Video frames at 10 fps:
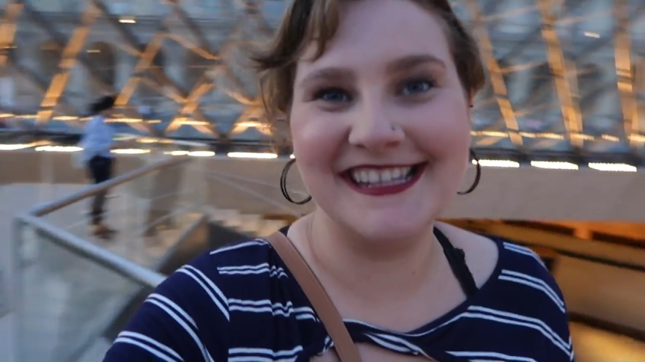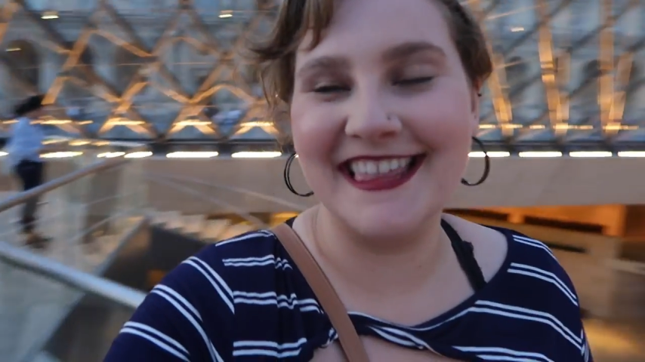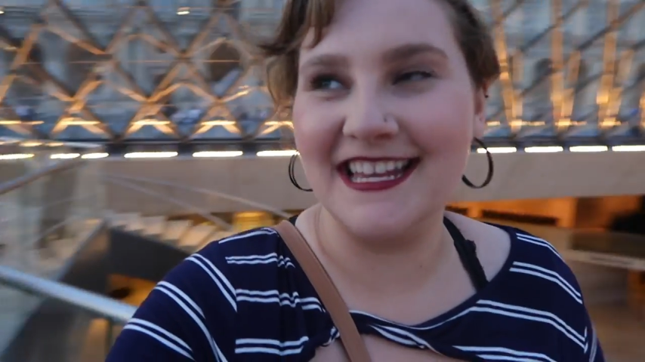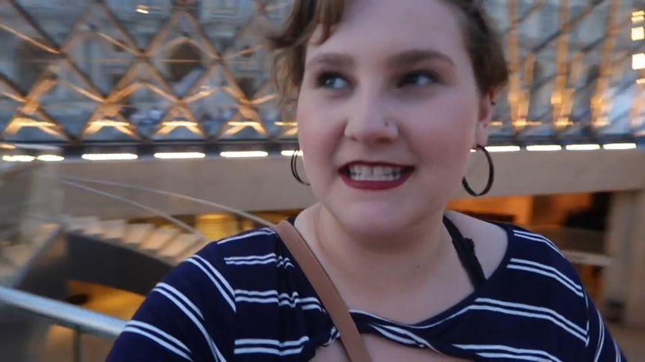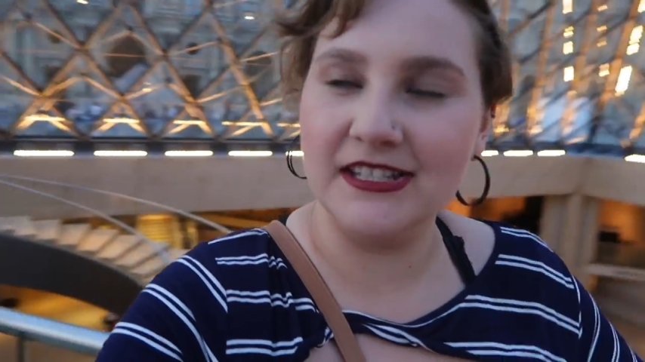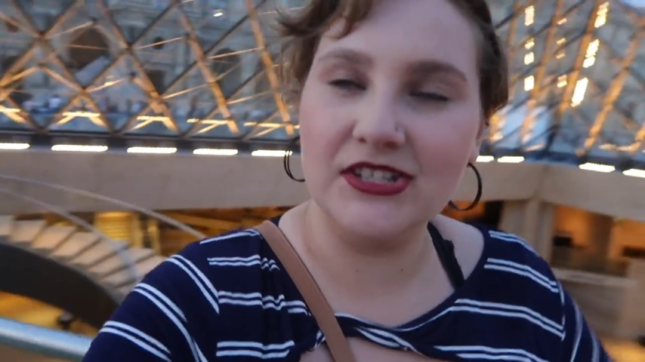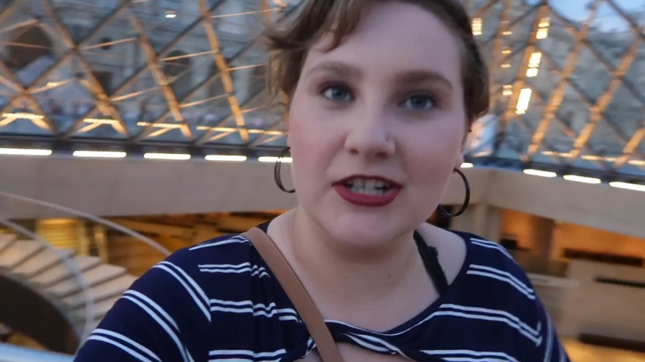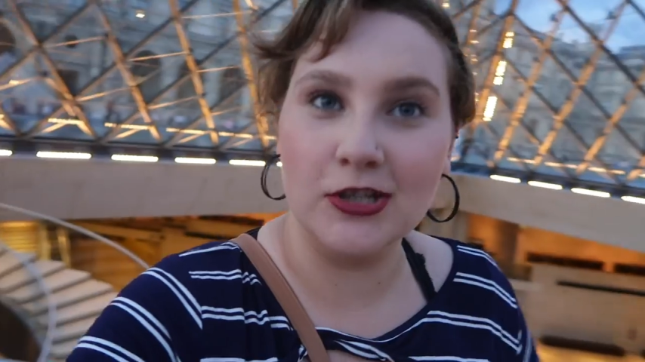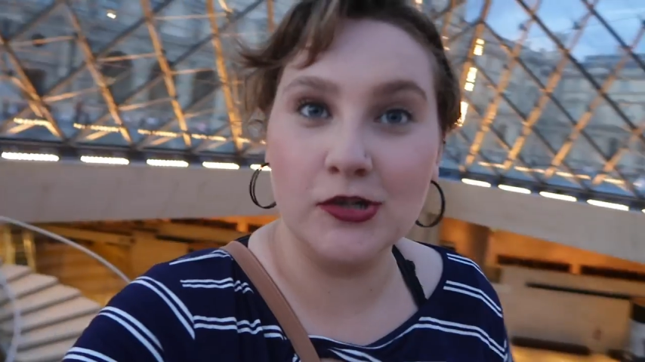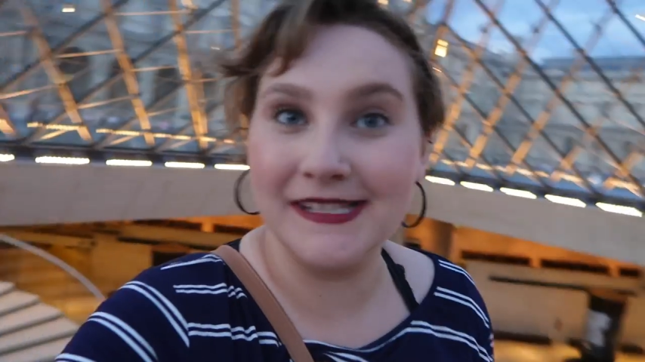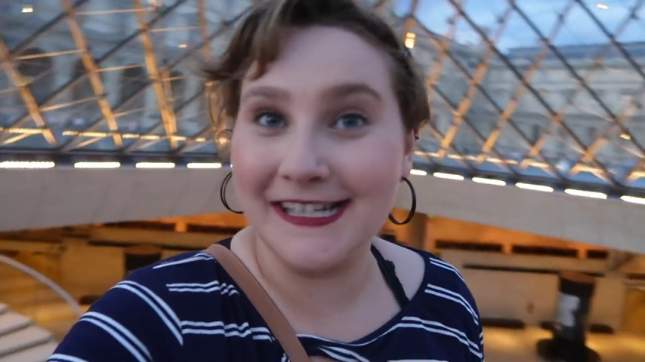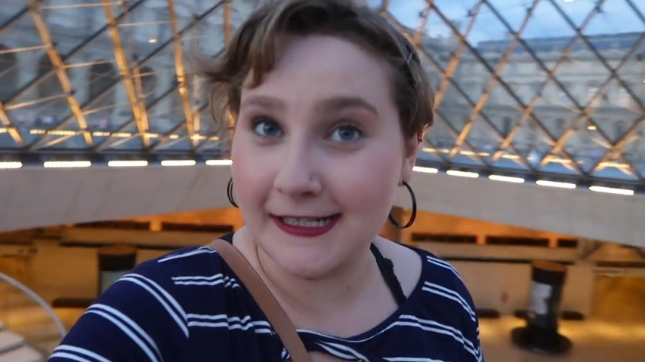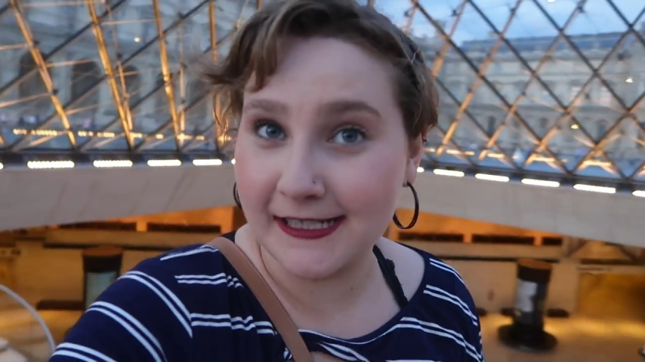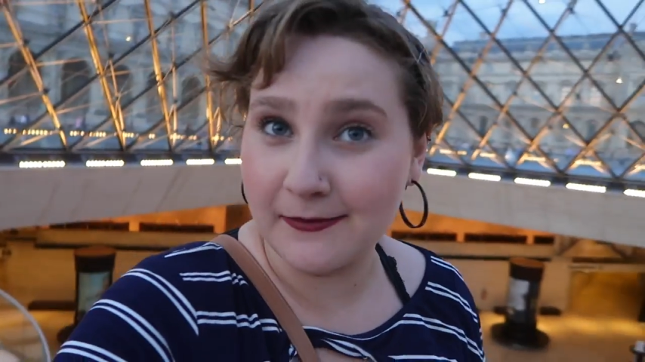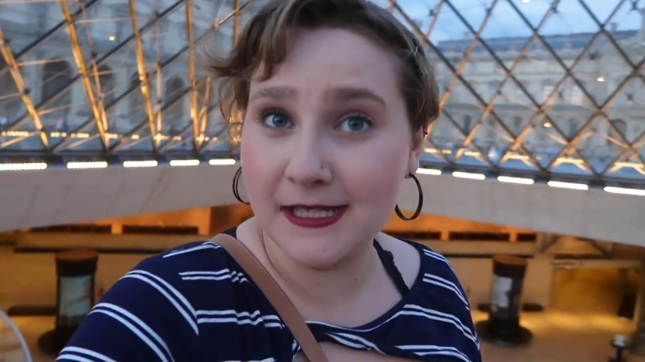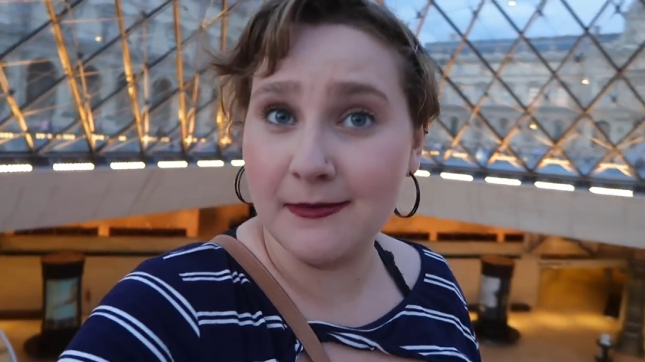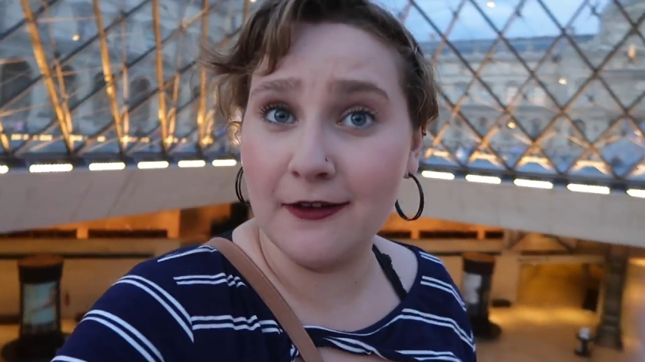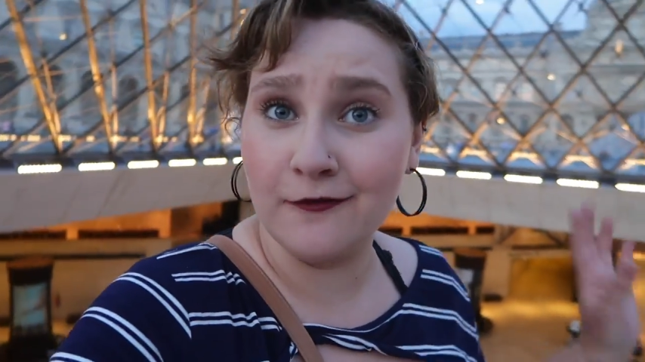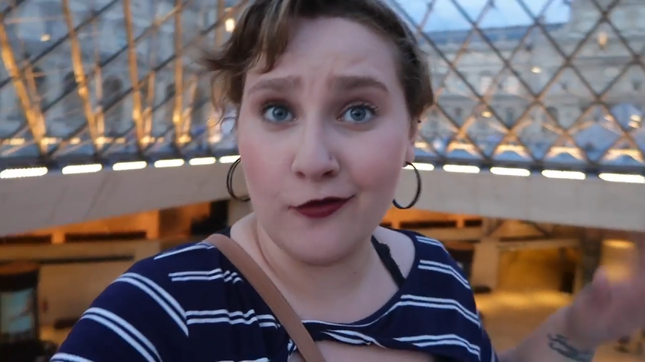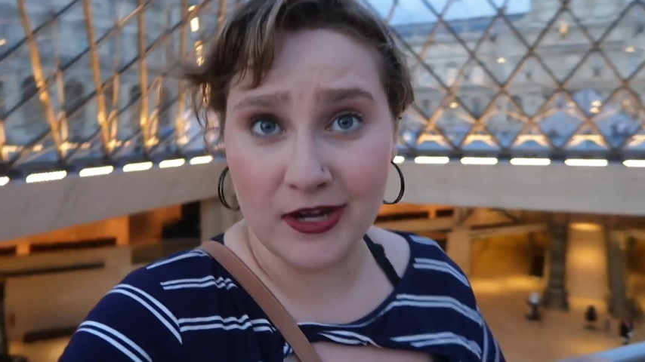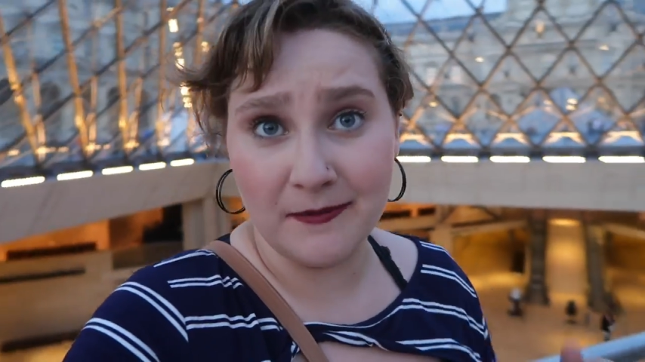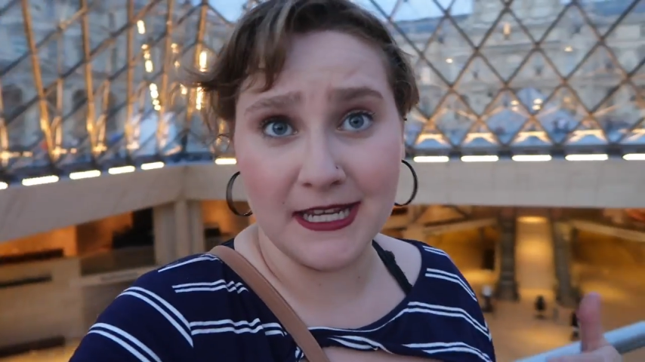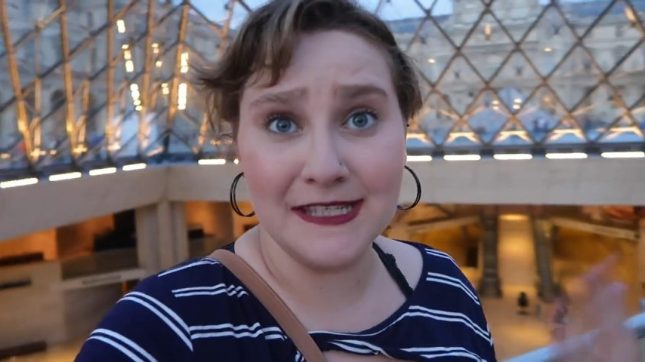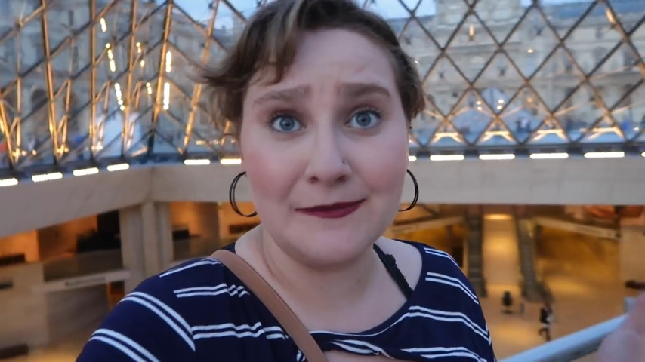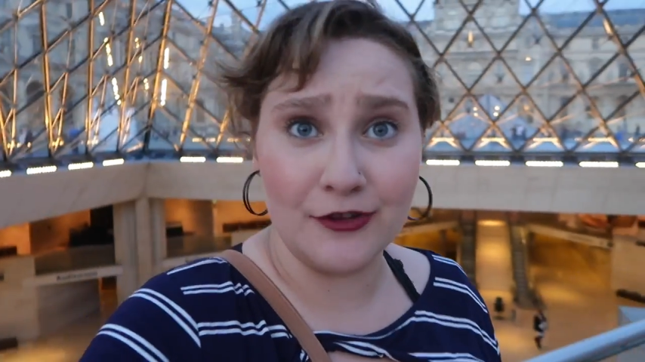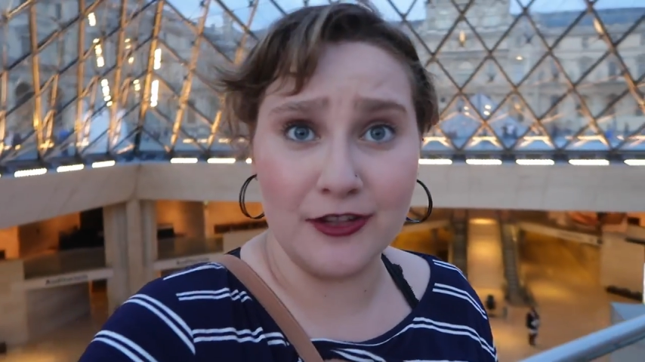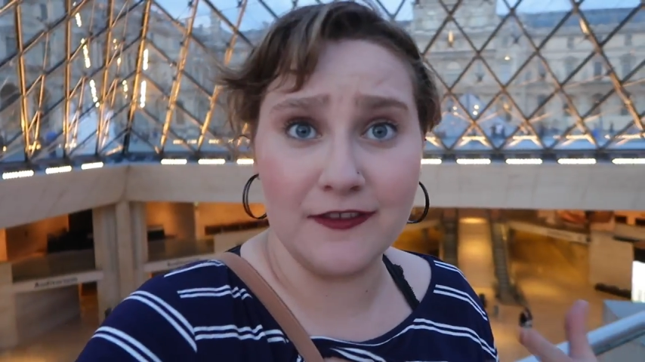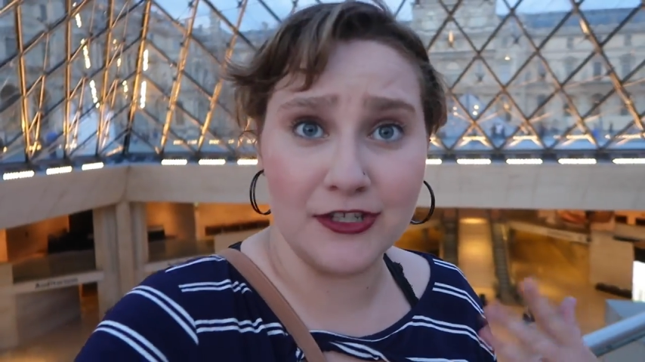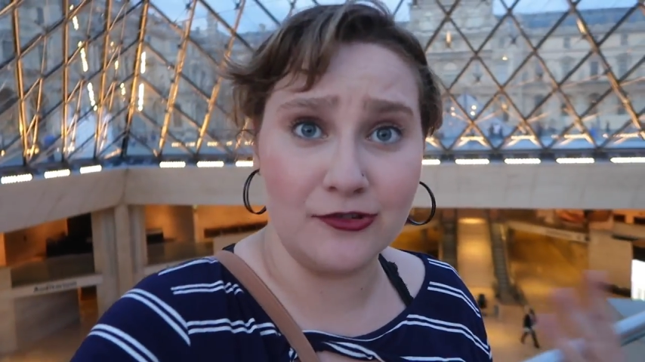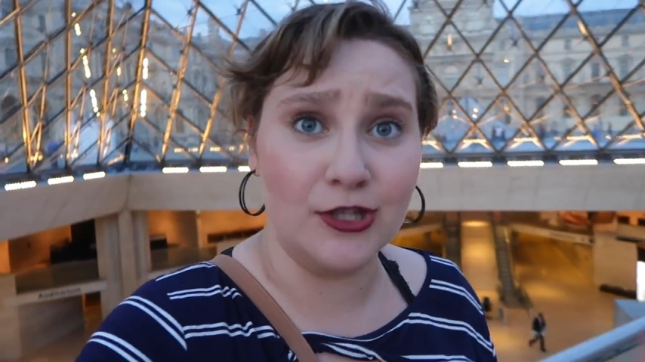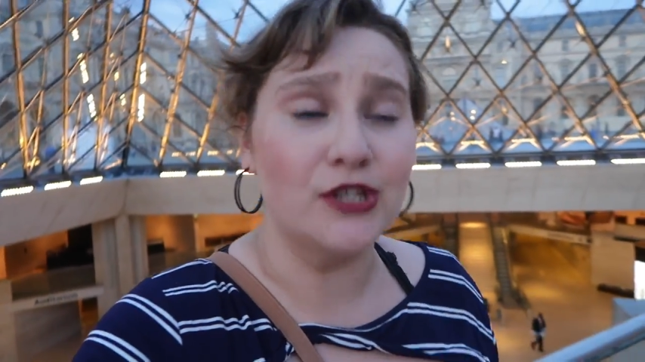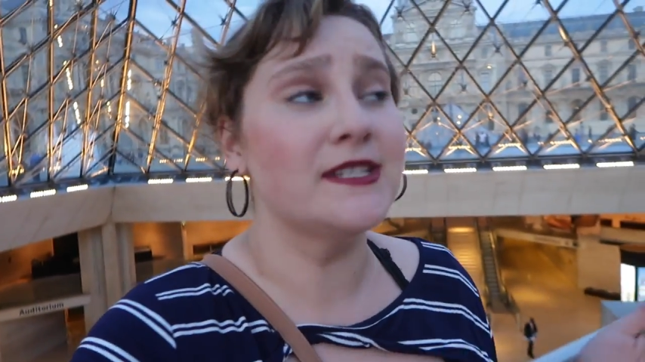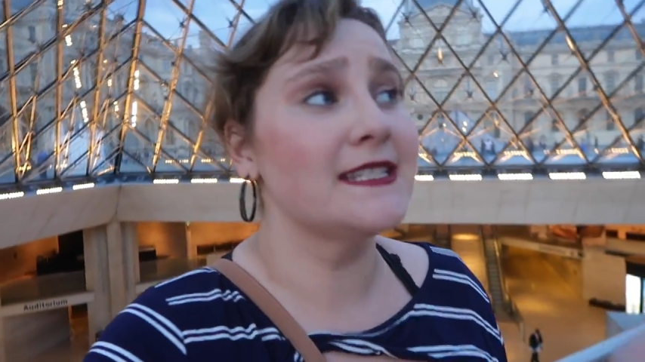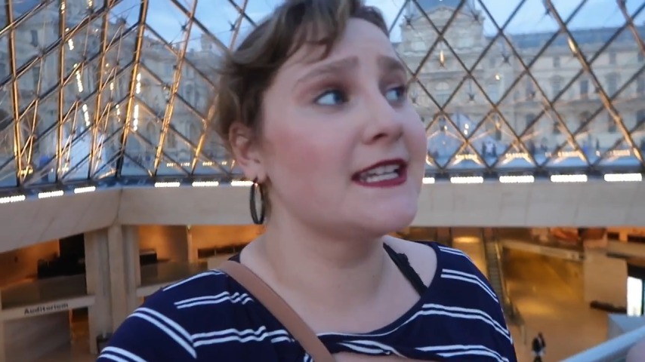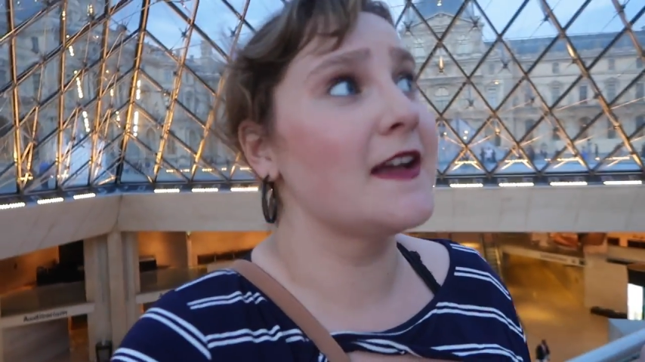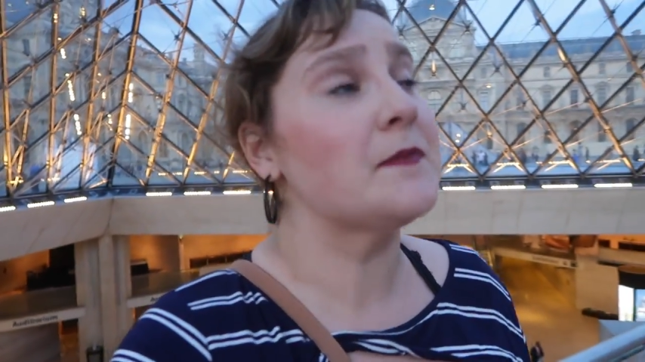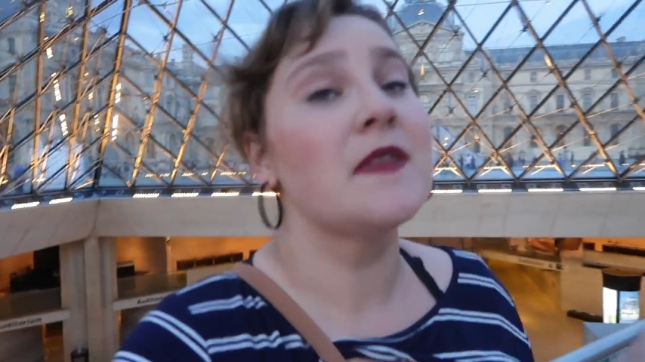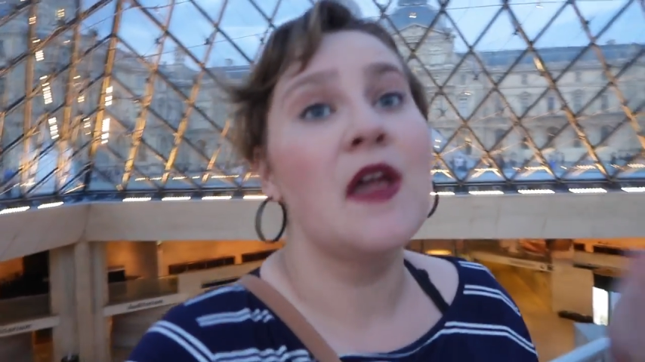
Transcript: they did start closing exhibits about 40 minutes before the official closing time.